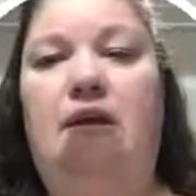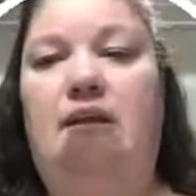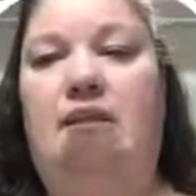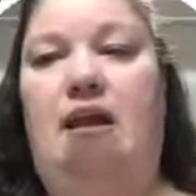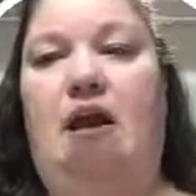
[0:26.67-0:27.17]

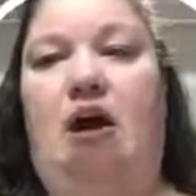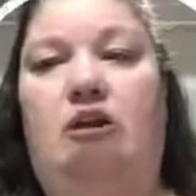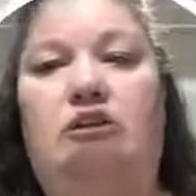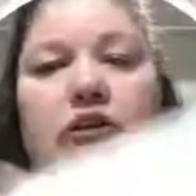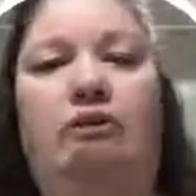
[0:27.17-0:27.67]
That
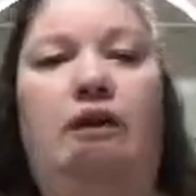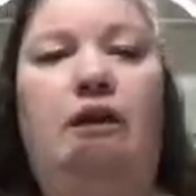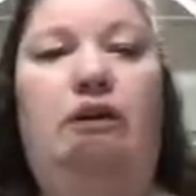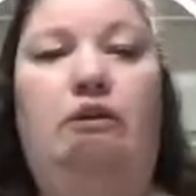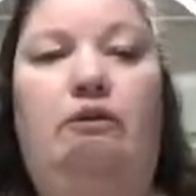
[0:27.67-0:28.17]
also
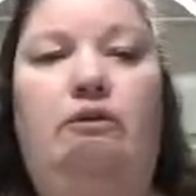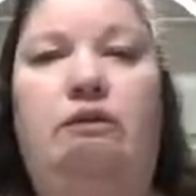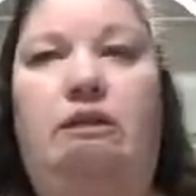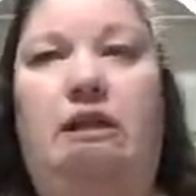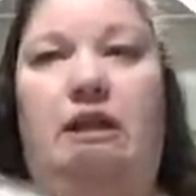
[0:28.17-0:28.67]
includes
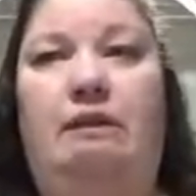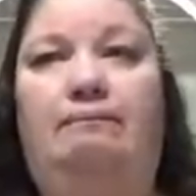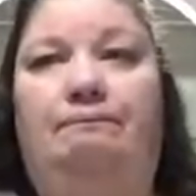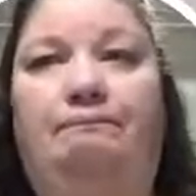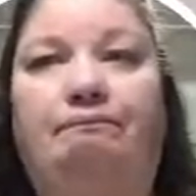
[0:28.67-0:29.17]
the
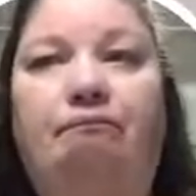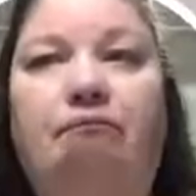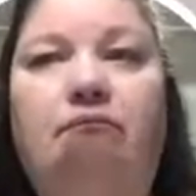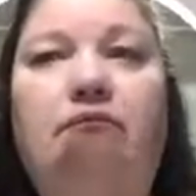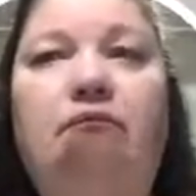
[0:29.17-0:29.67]

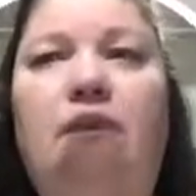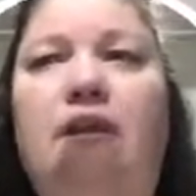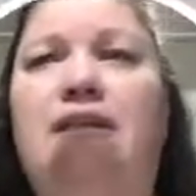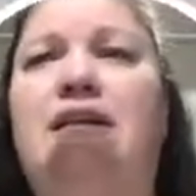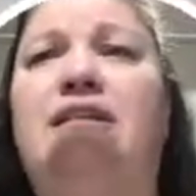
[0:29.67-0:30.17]

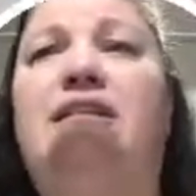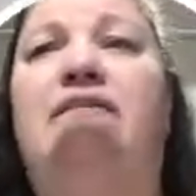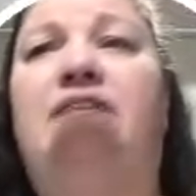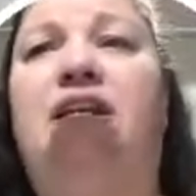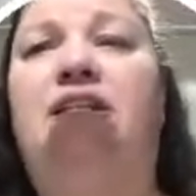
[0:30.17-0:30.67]

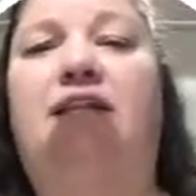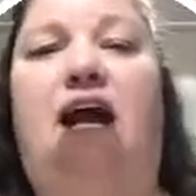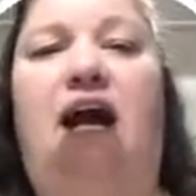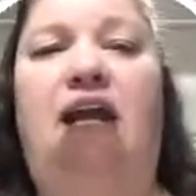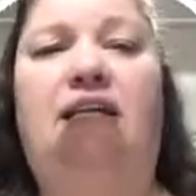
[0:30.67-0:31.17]
Nativity
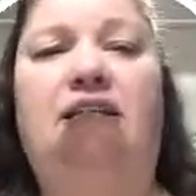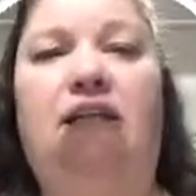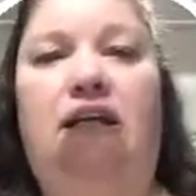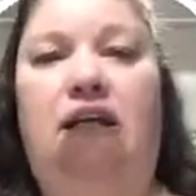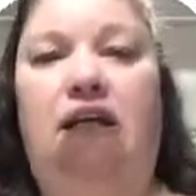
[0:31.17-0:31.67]
dies.
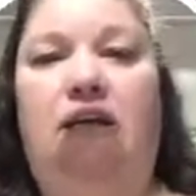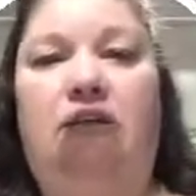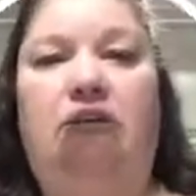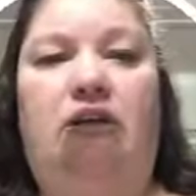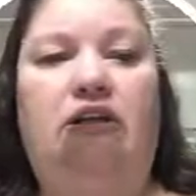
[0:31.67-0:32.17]

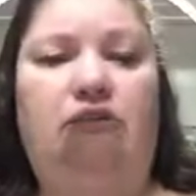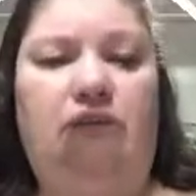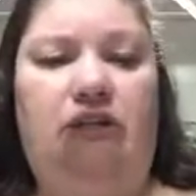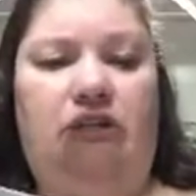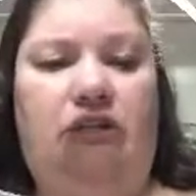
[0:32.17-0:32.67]
So I just
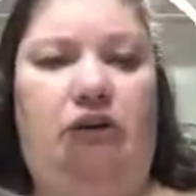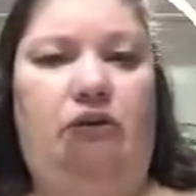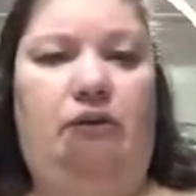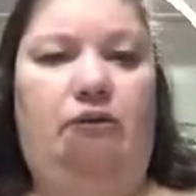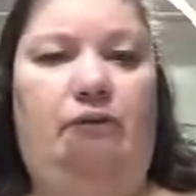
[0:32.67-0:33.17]
wanted to show
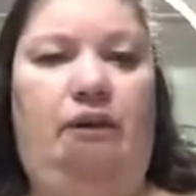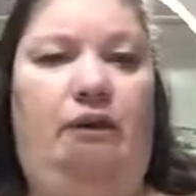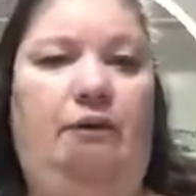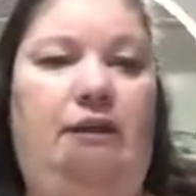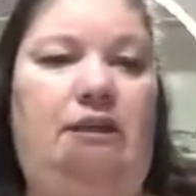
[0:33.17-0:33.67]
you this really
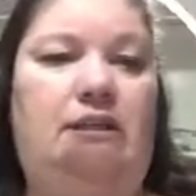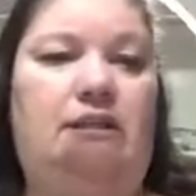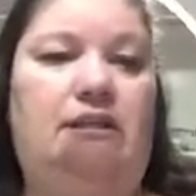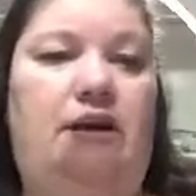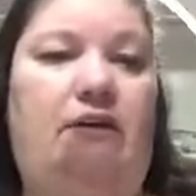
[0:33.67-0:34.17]
quickly. This
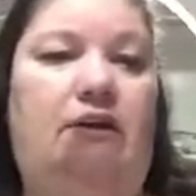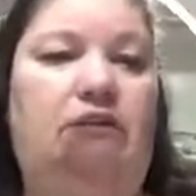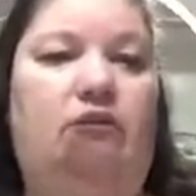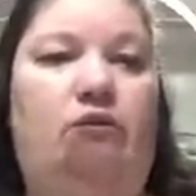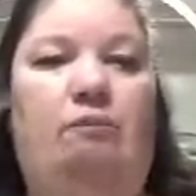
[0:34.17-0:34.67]
is how I
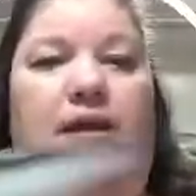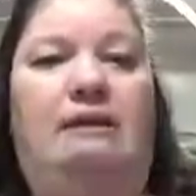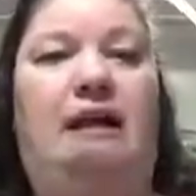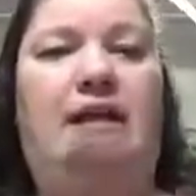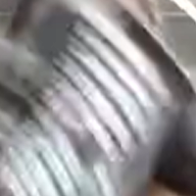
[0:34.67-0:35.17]
store my
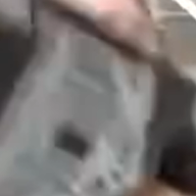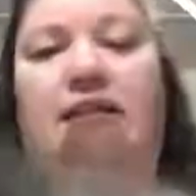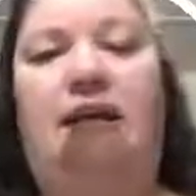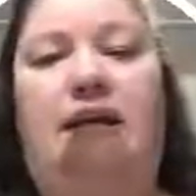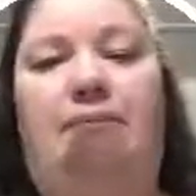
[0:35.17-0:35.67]
dies. I
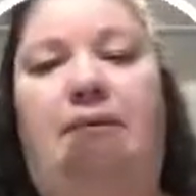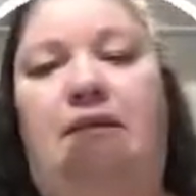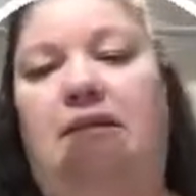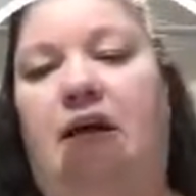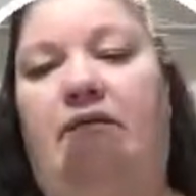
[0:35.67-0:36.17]
take a
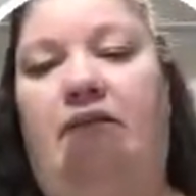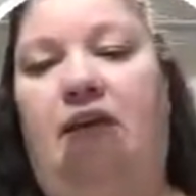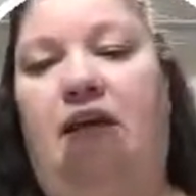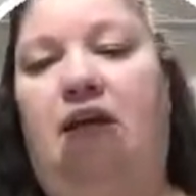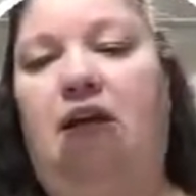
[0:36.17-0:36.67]
piece of
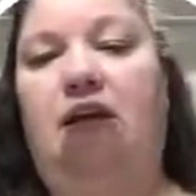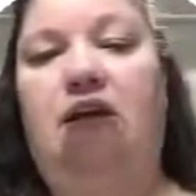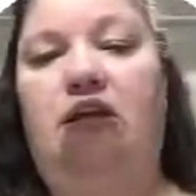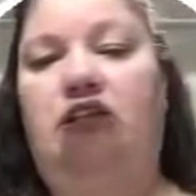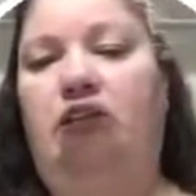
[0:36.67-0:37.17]
the
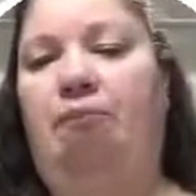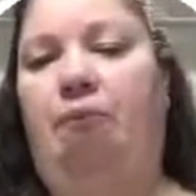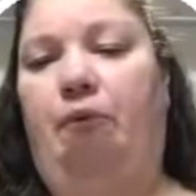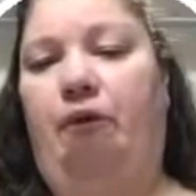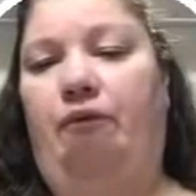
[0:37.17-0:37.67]

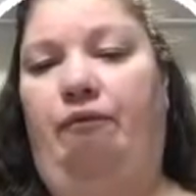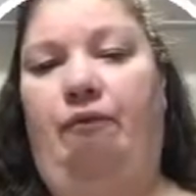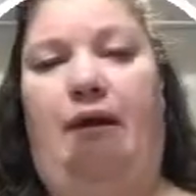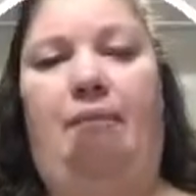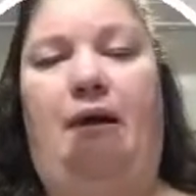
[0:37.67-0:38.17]
chipboard
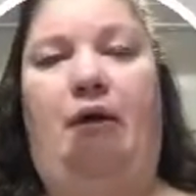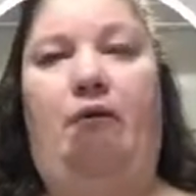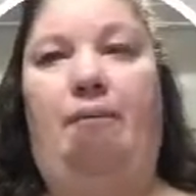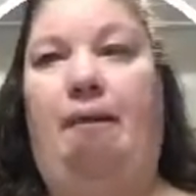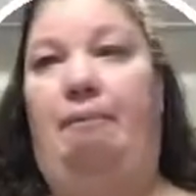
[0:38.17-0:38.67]
from
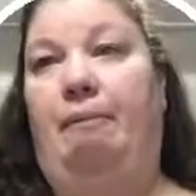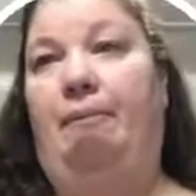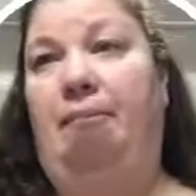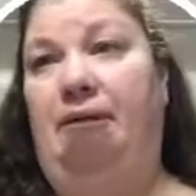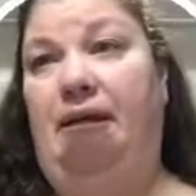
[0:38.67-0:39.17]
our paper
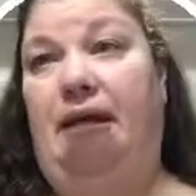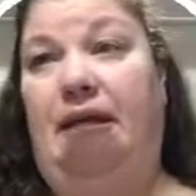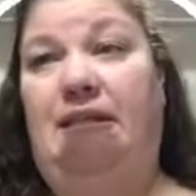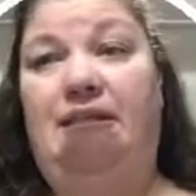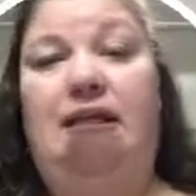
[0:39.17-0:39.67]
pumpkin
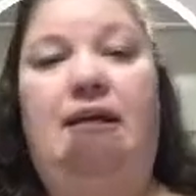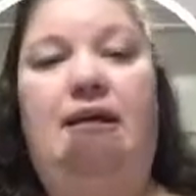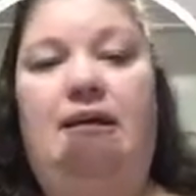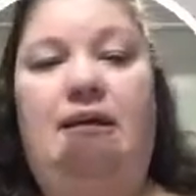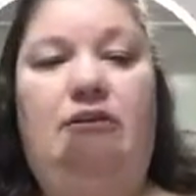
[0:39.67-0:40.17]
kits,
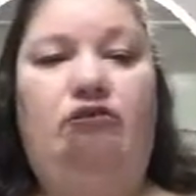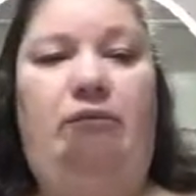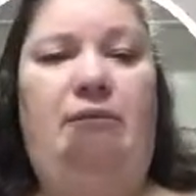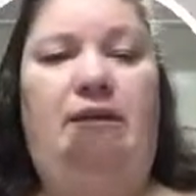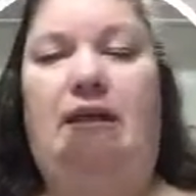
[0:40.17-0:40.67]

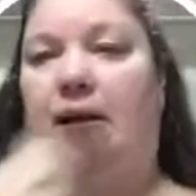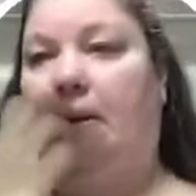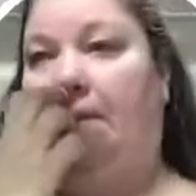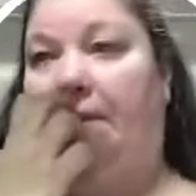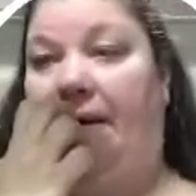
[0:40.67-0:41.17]
trim it down
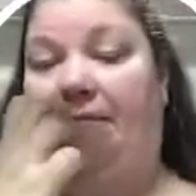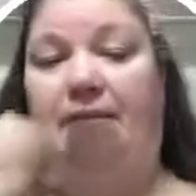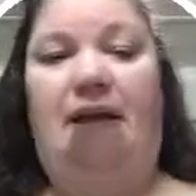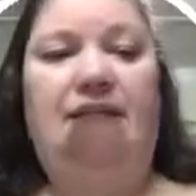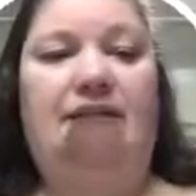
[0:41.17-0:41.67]
to
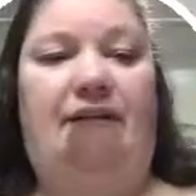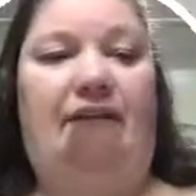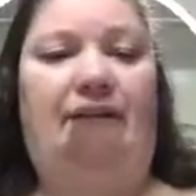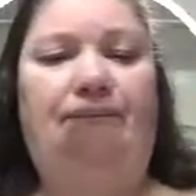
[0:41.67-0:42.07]
5x7.